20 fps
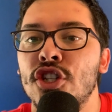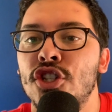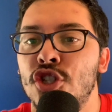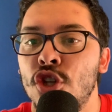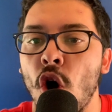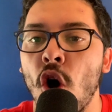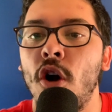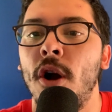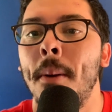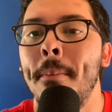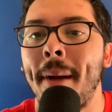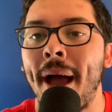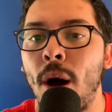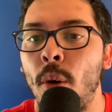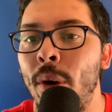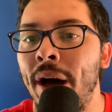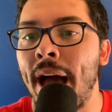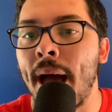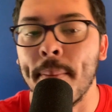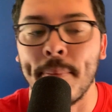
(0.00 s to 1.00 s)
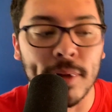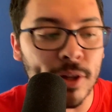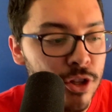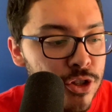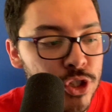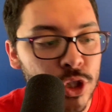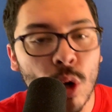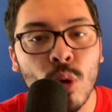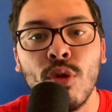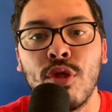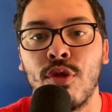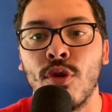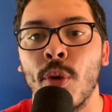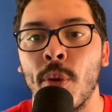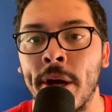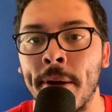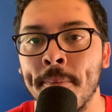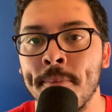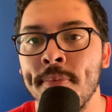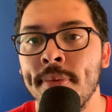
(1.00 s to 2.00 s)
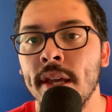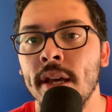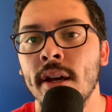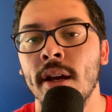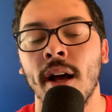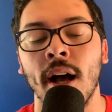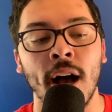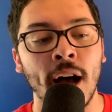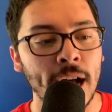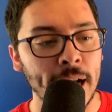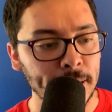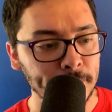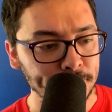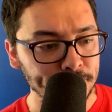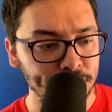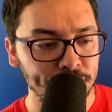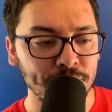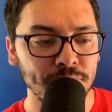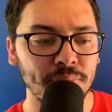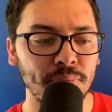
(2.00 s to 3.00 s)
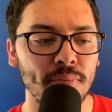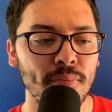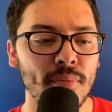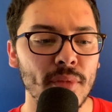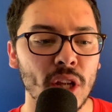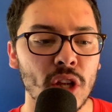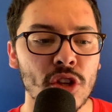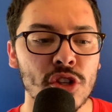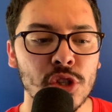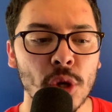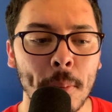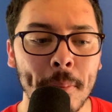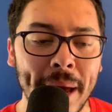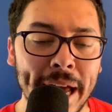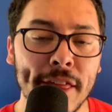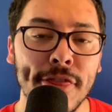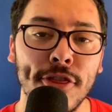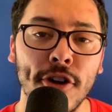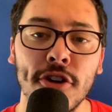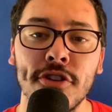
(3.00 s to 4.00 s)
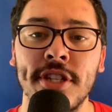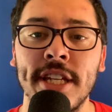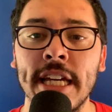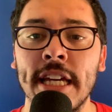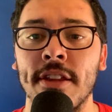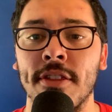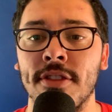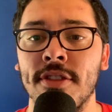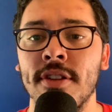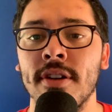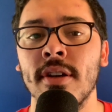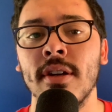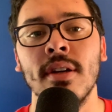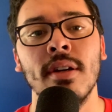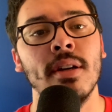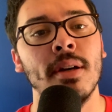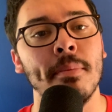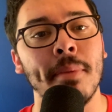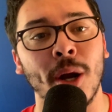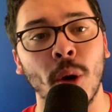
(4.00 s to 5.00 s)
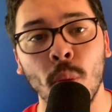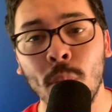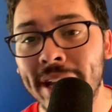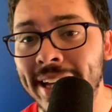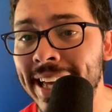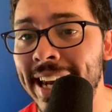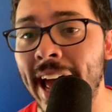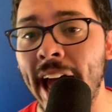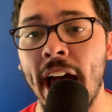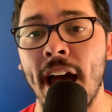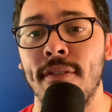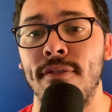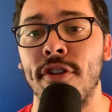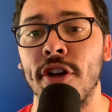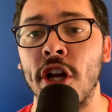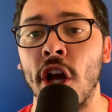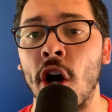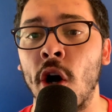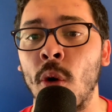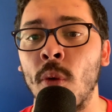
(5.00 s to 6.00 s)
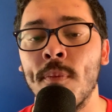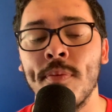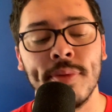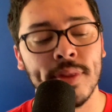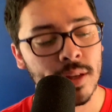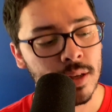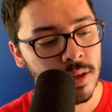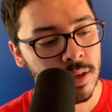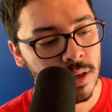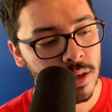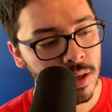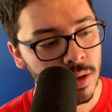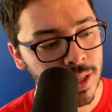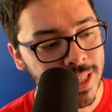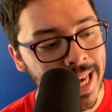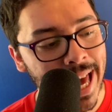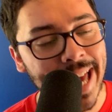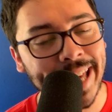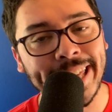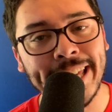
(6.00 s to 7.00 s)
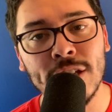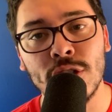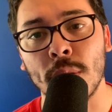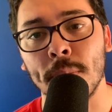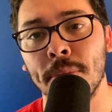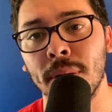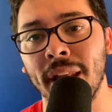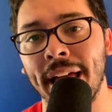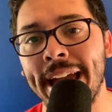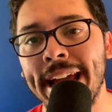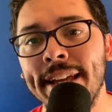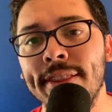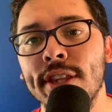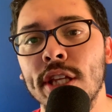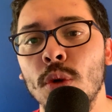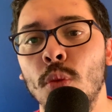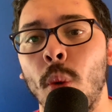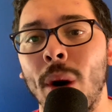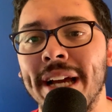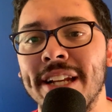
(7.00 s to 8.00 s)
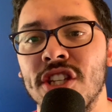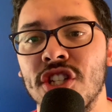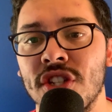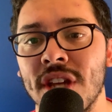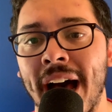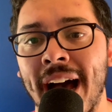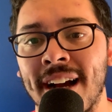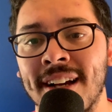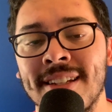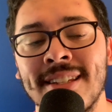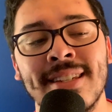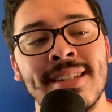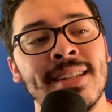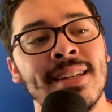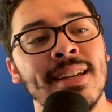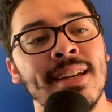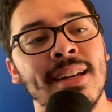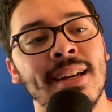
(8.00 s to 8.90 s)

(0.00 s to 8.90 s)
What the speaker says: talk about what happened. Let's go through it. So May 13th, about a week and a half ago, Yankees are playing the White Sox